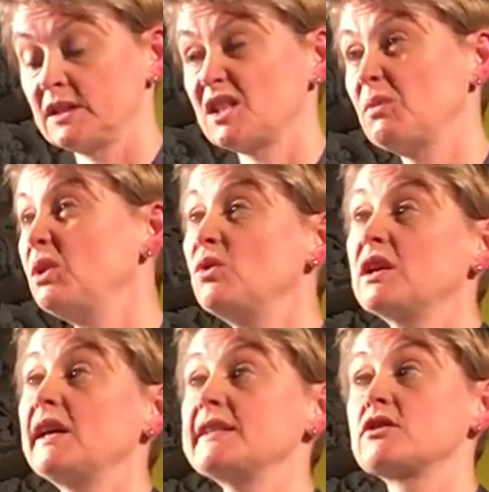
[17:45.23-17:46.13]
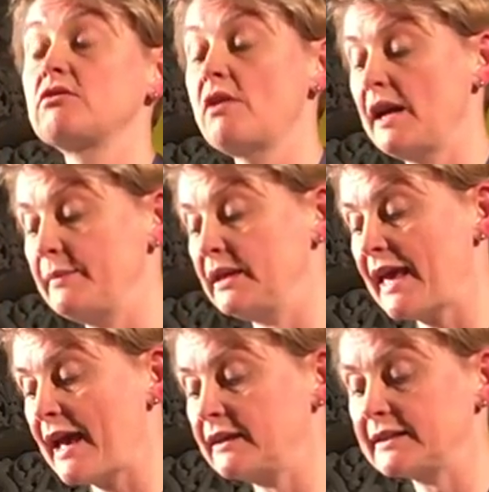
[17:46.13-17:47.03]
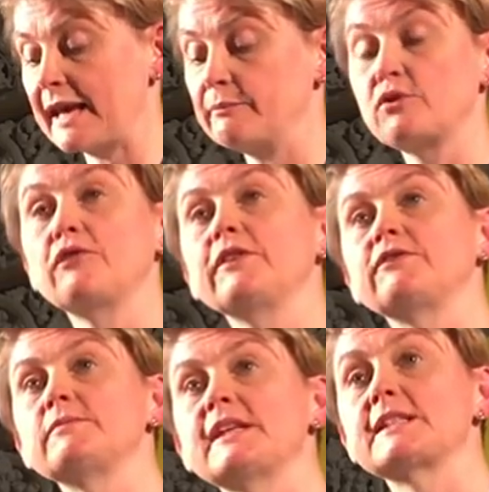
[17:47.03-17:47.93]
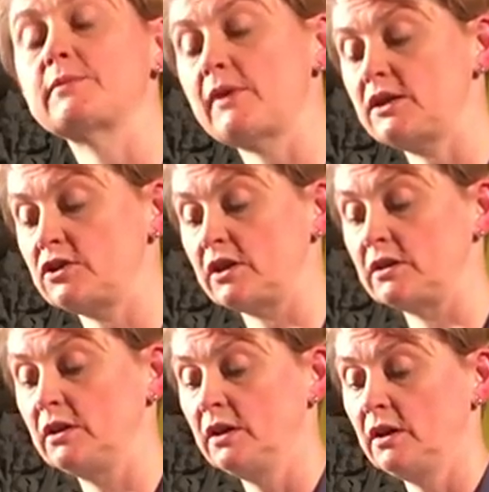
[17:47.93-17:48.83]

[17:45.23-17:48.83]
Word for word: So, when organised crime and gangs can profit from desperation,